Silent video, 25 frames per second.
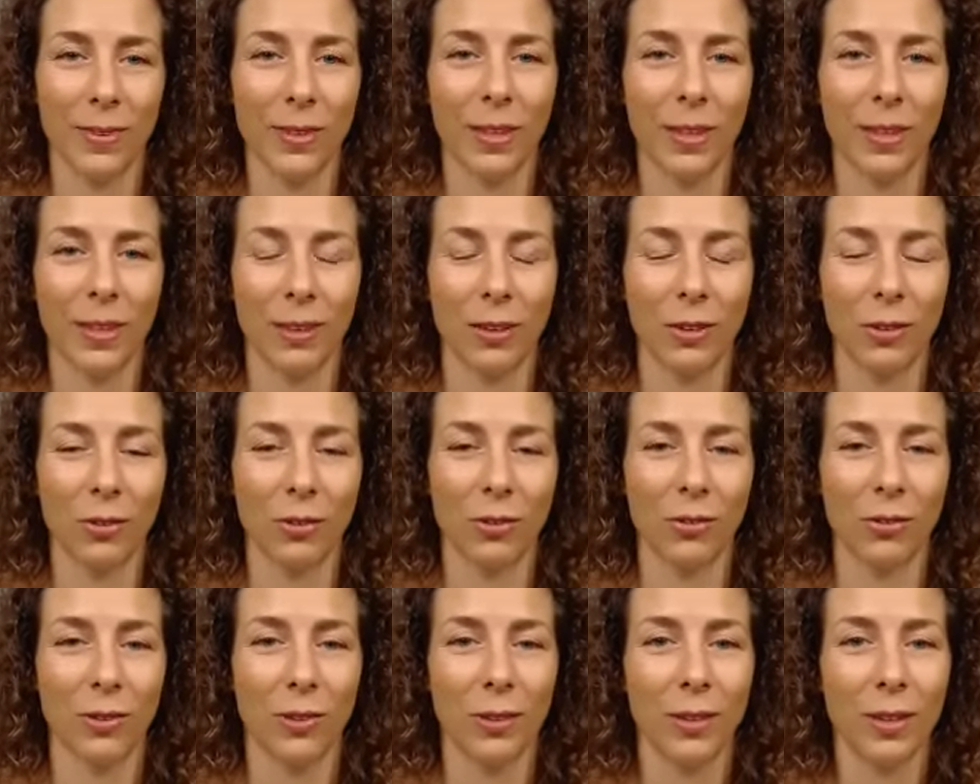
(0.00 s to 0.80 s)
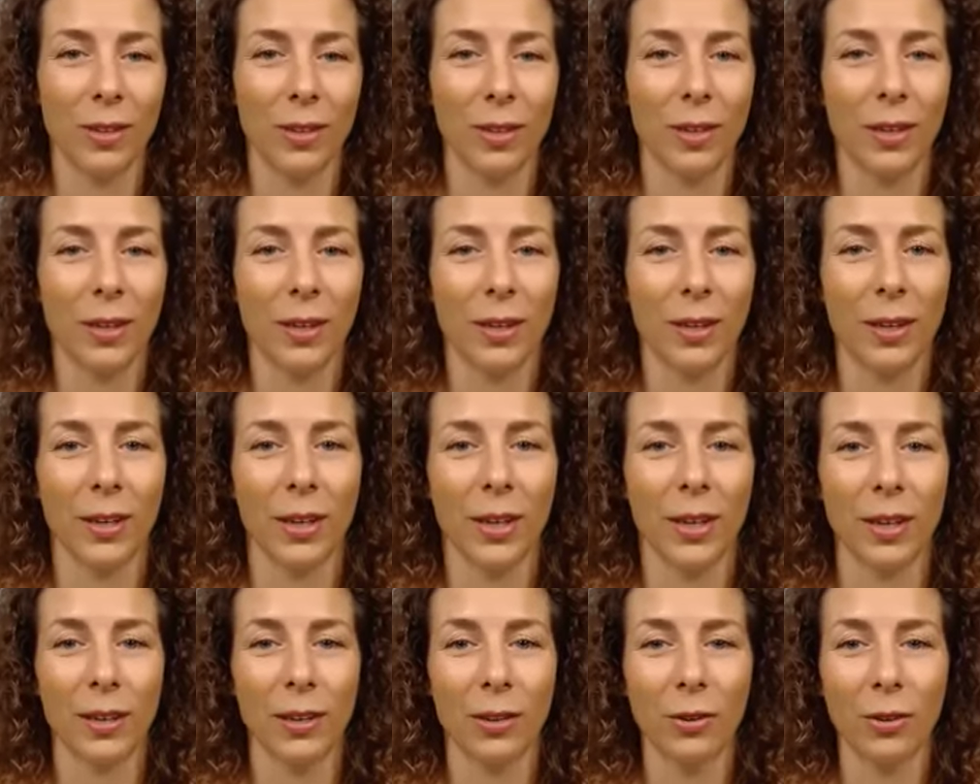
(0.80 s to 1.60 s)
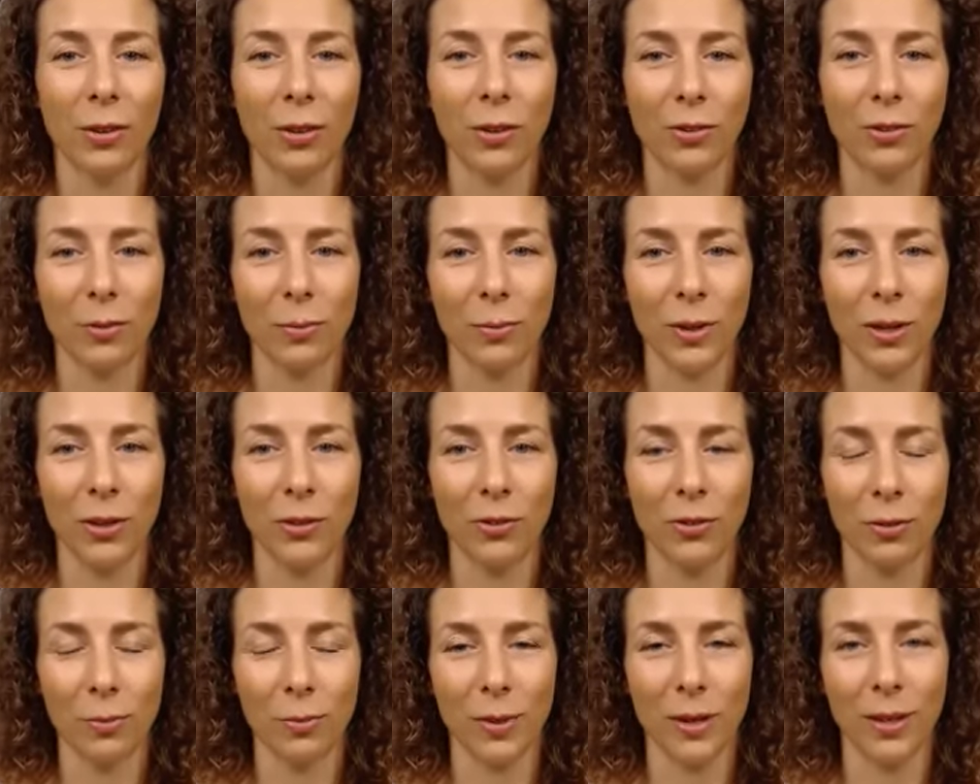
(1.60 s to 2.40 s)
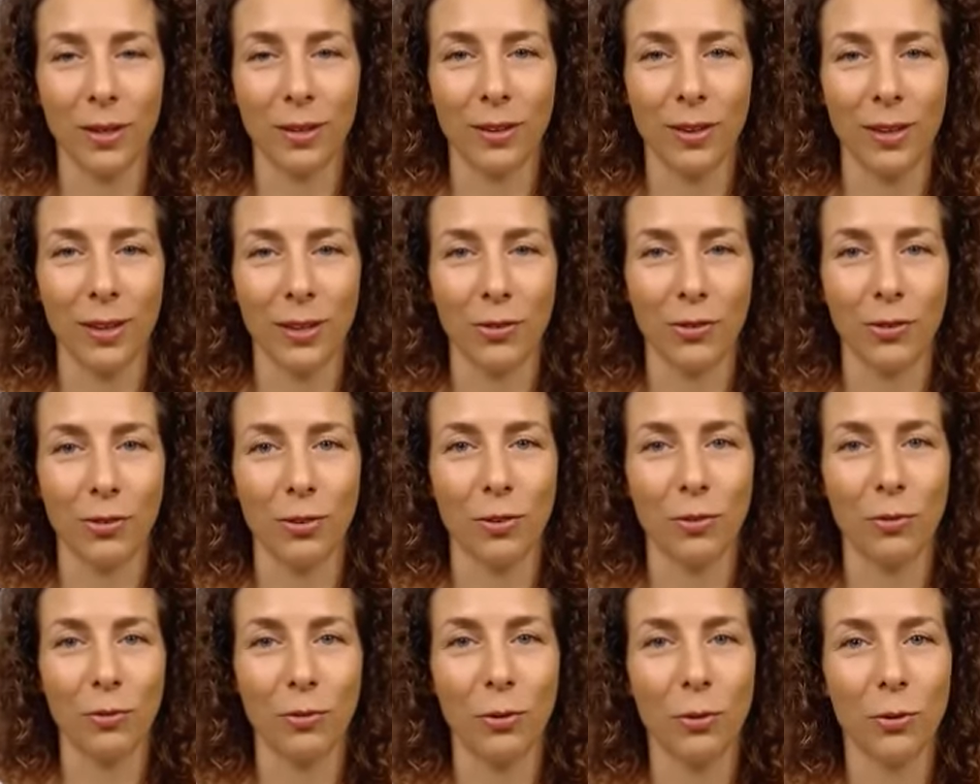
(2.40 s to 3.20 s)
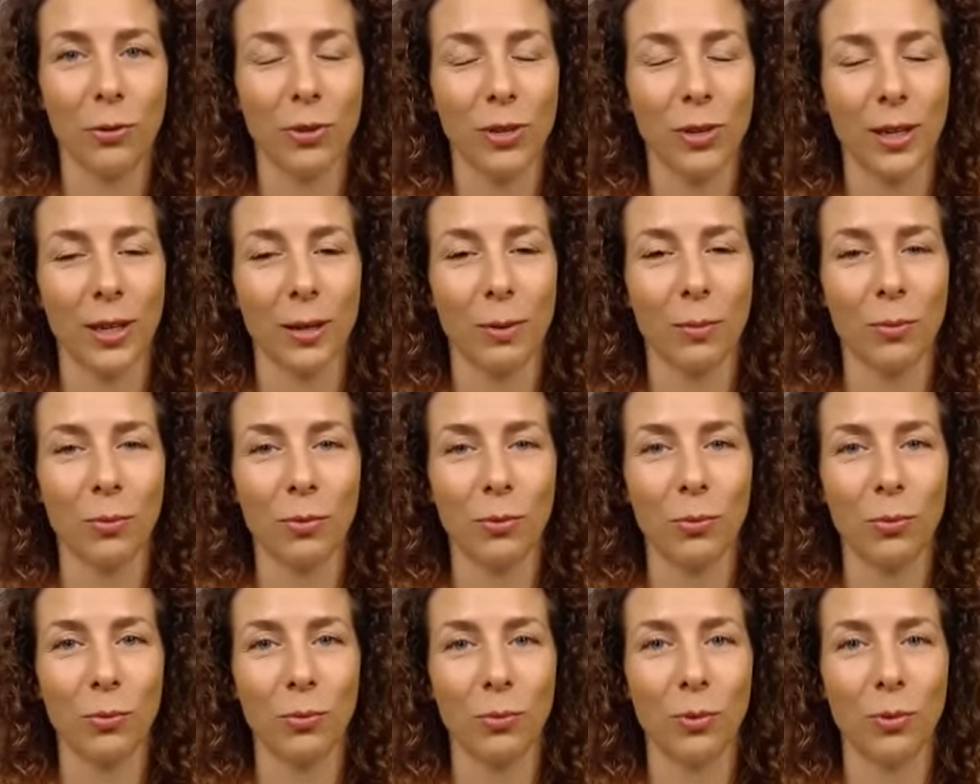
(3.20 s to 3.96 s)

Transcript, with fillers: Yes. And you also mentioned meditation a few times.